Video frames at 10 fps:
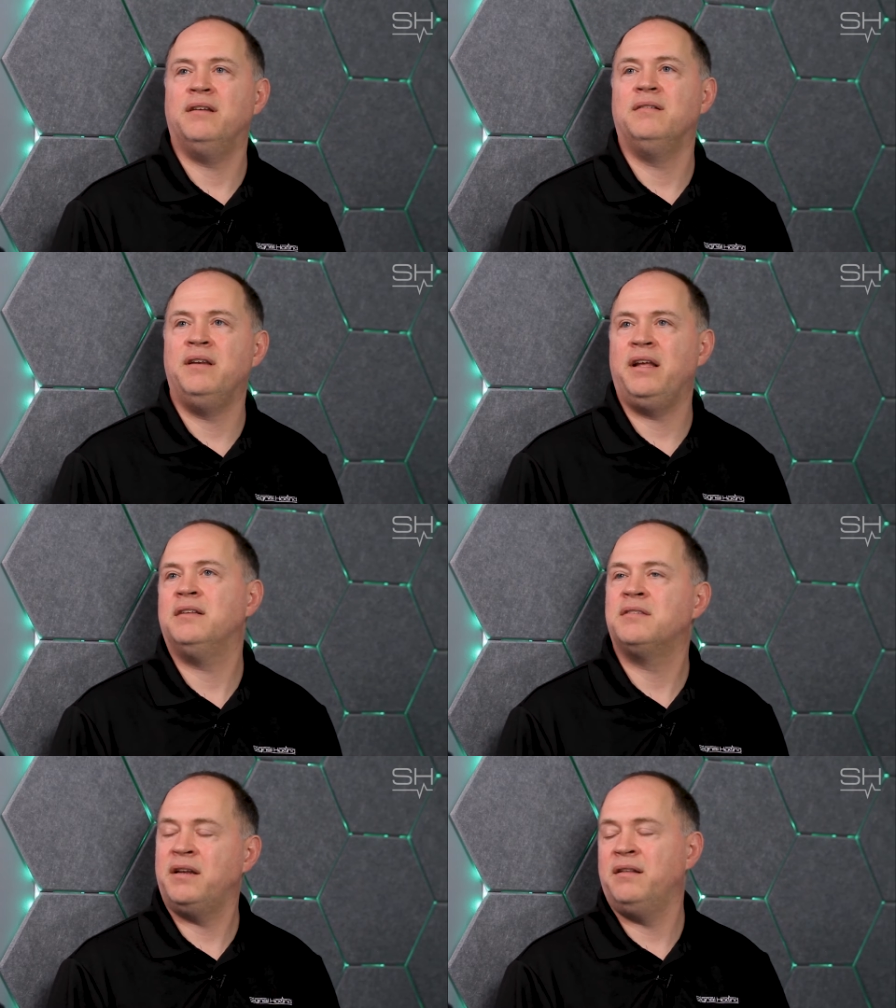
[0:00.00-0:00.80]

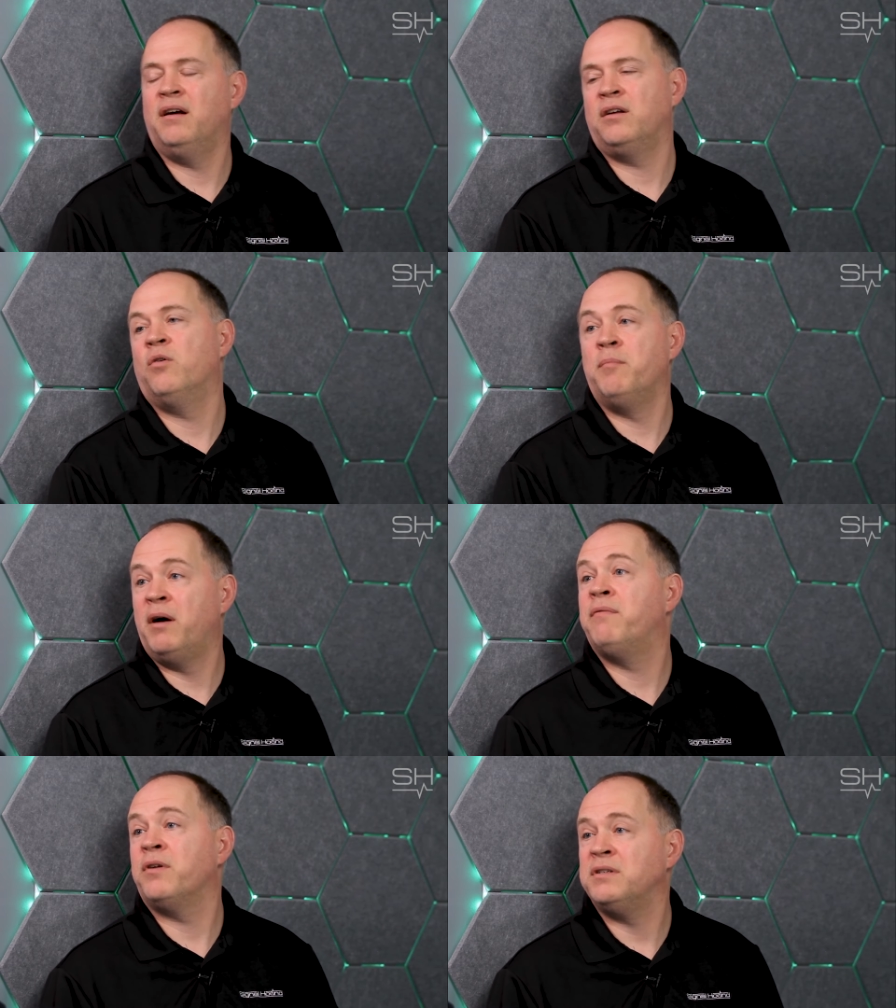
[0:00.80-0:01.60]
needs that go
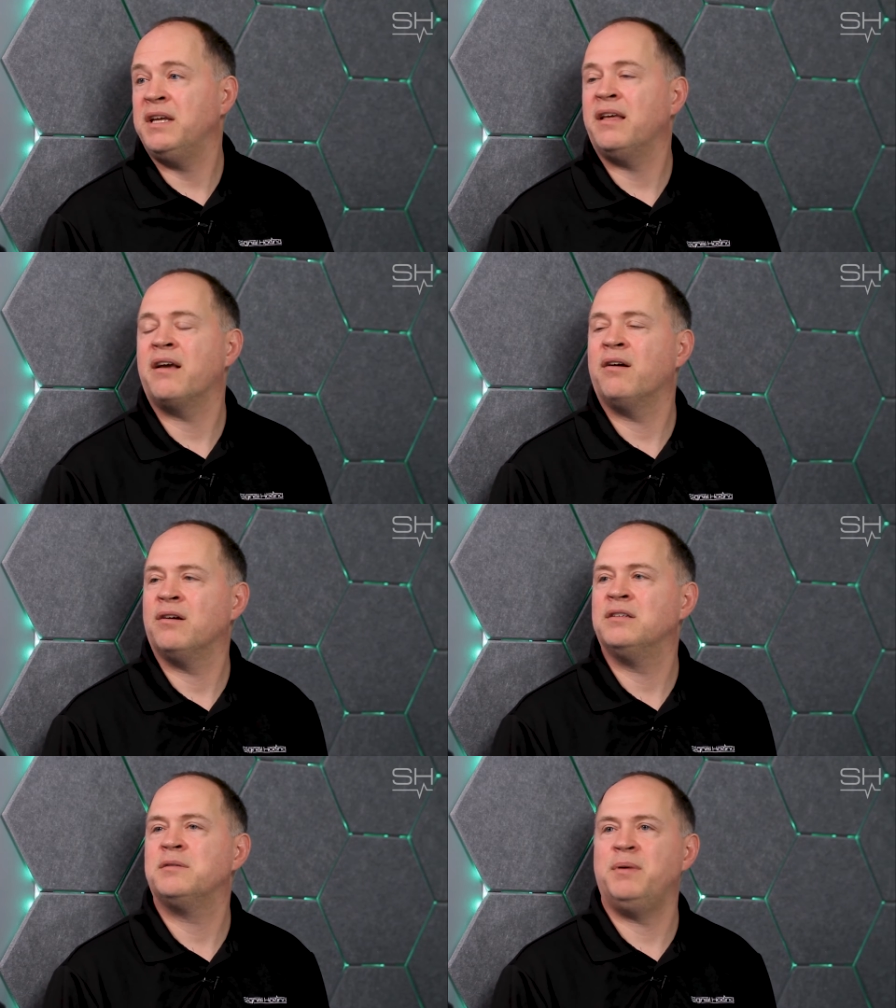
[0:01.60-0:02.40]
above 13
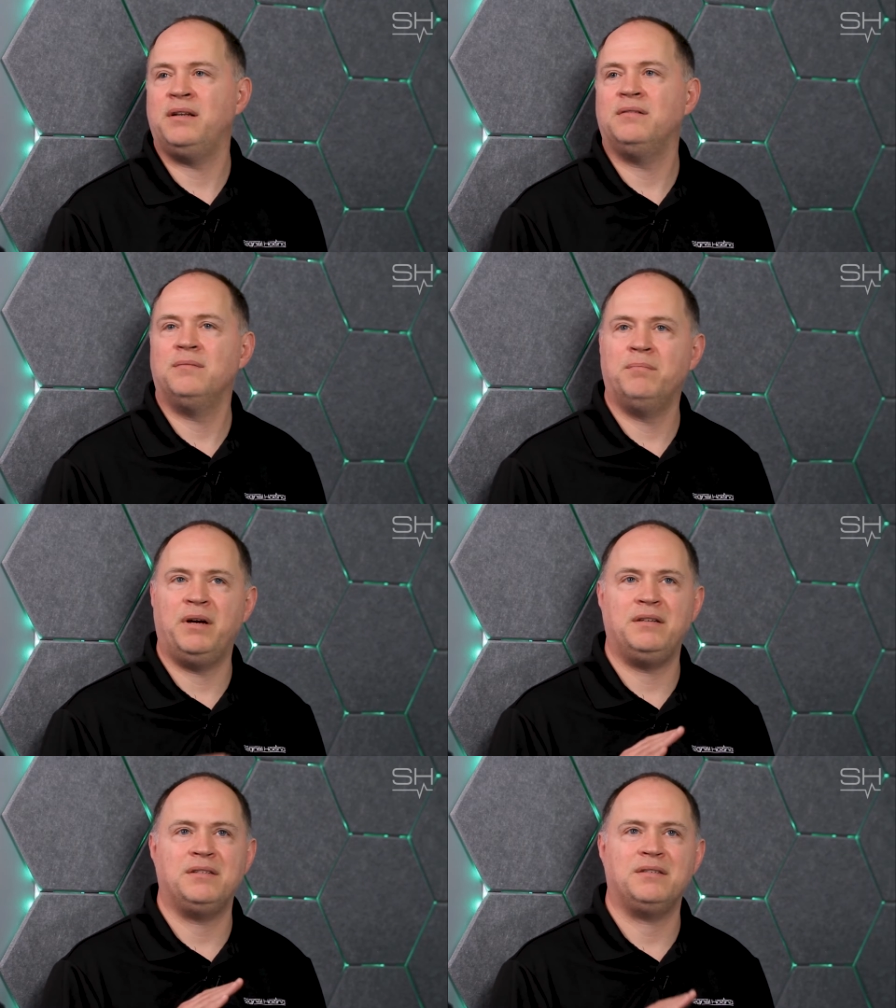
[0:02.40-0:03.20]
gigahertz, but
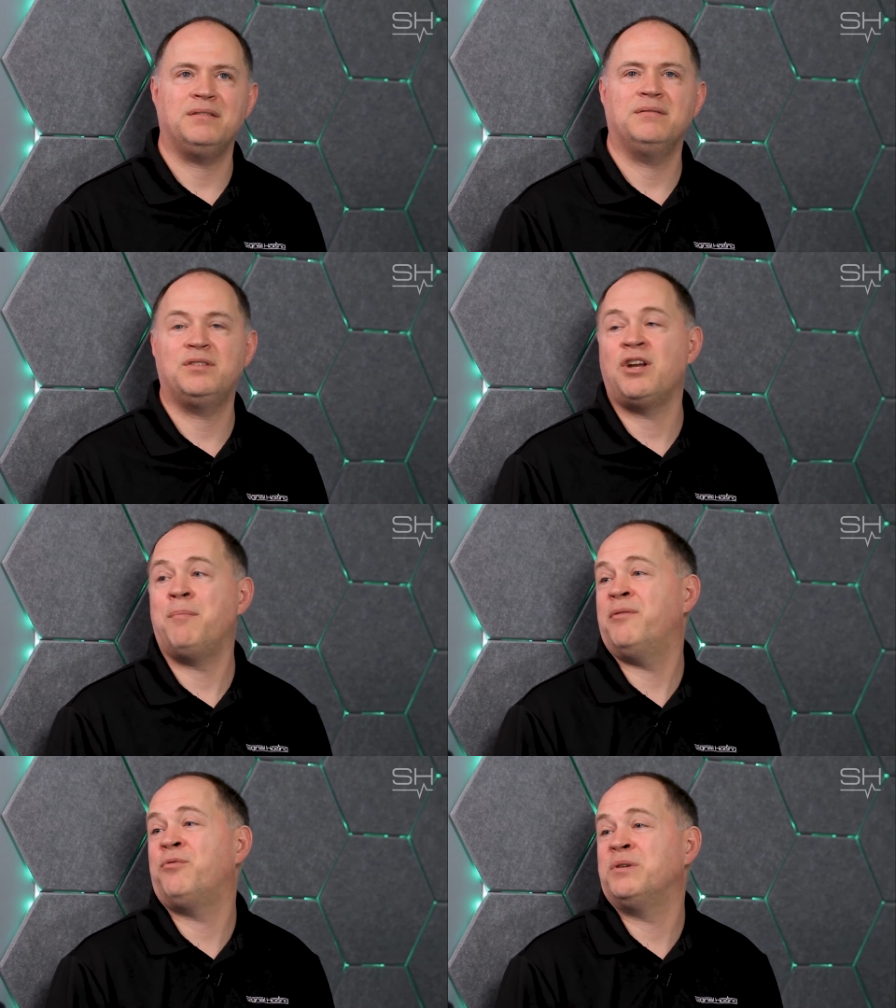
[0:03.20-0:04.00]
but
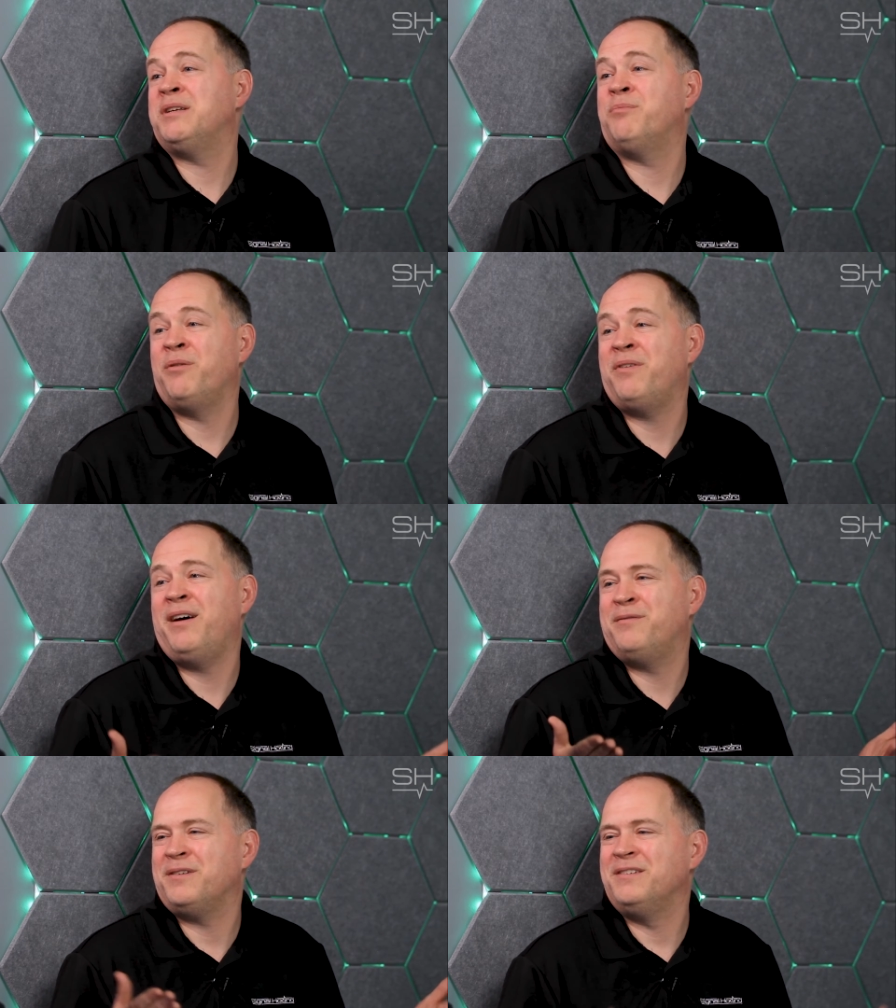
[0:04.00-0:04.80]
stop at 14.5.